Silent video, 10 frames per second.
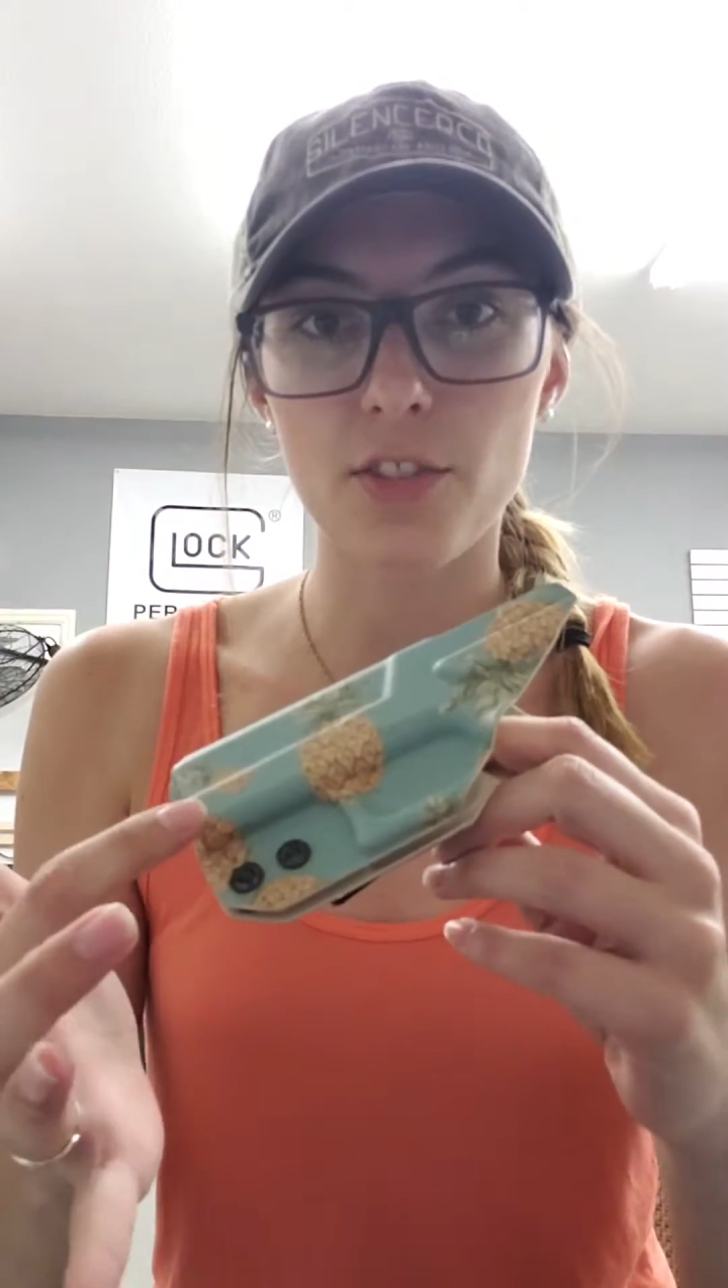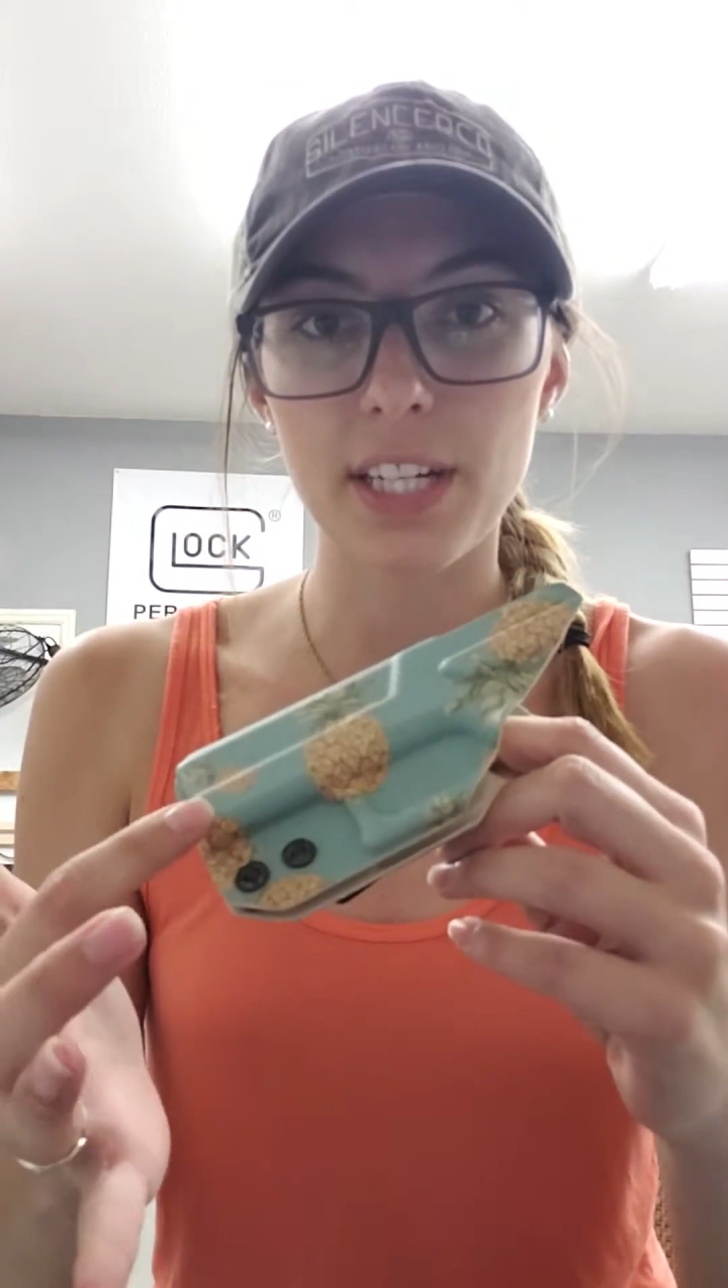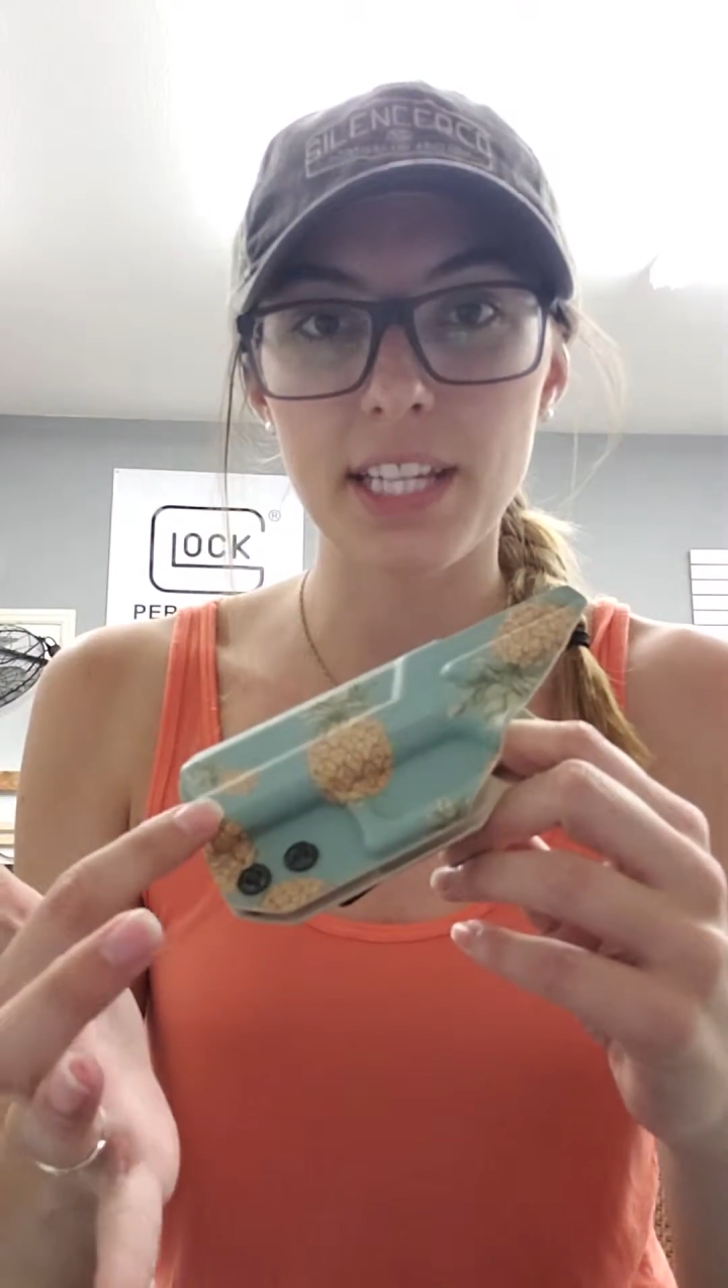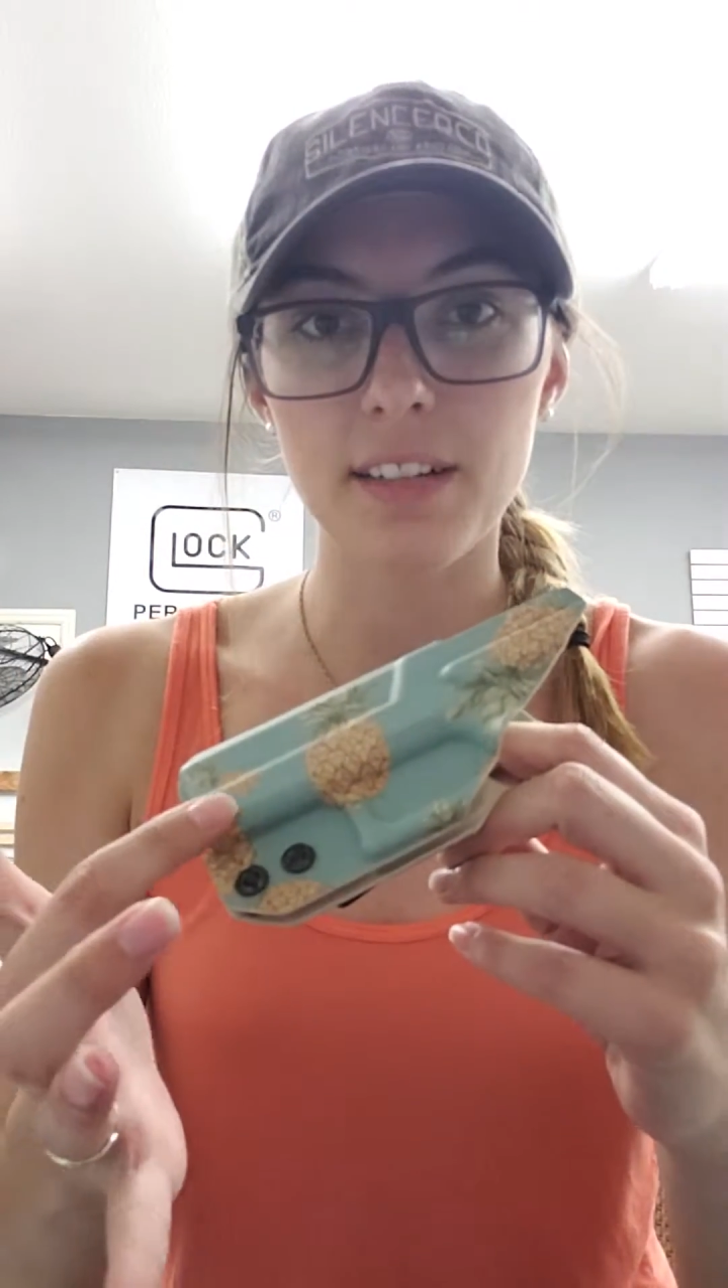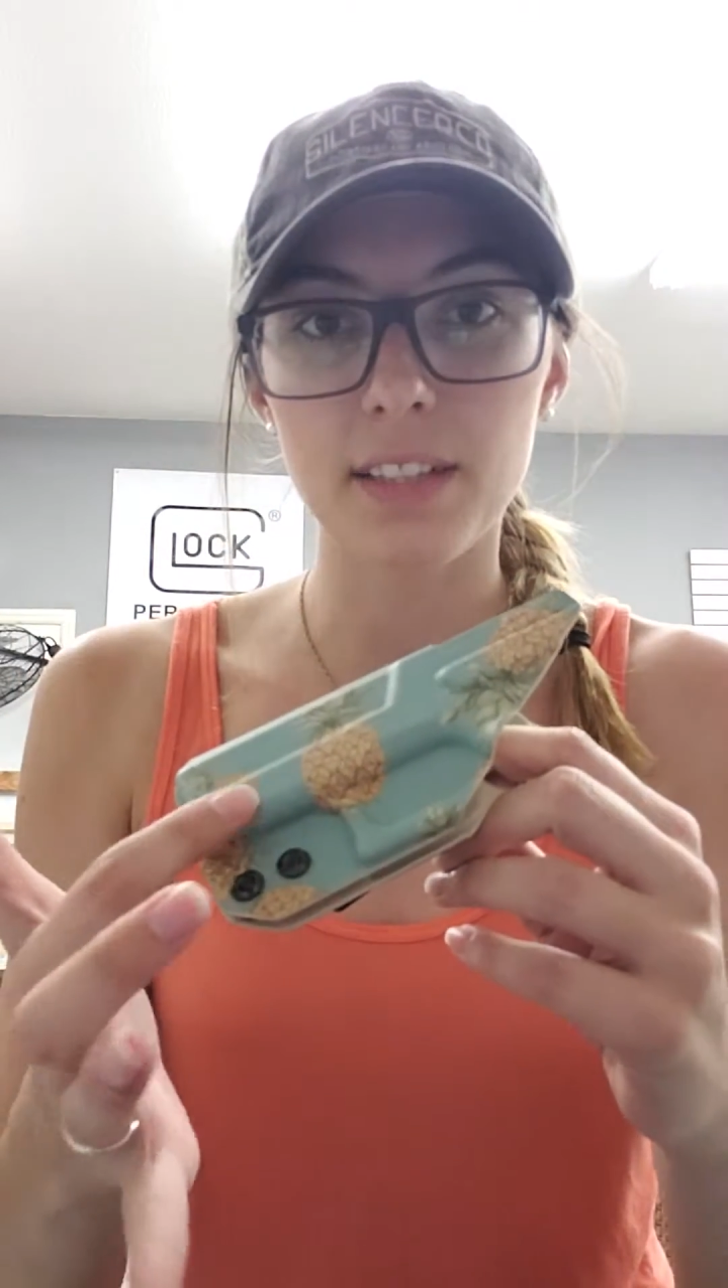
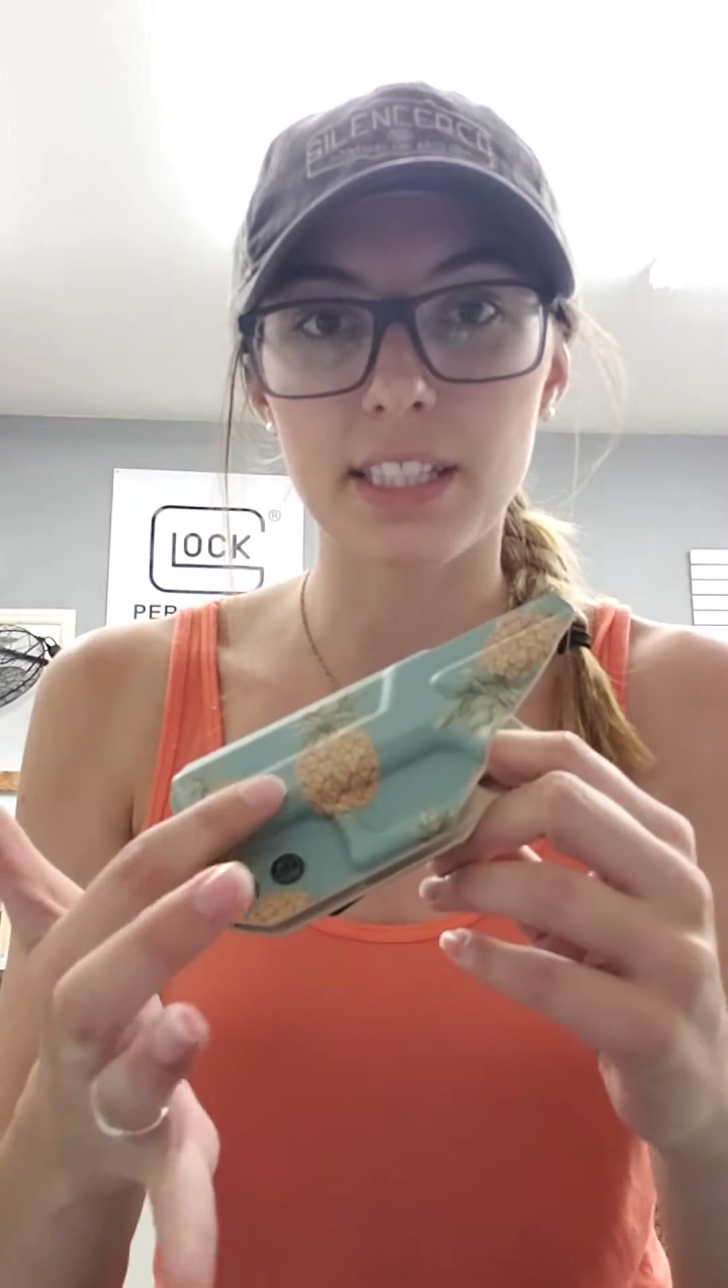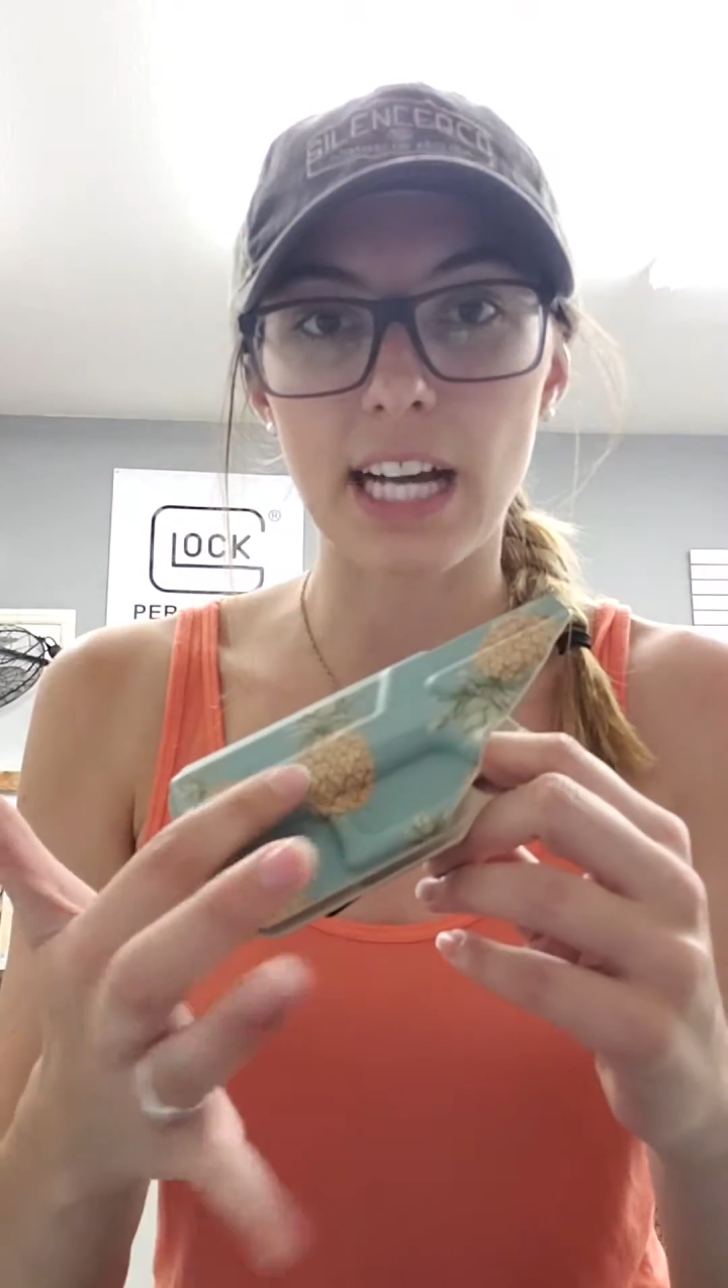right there in the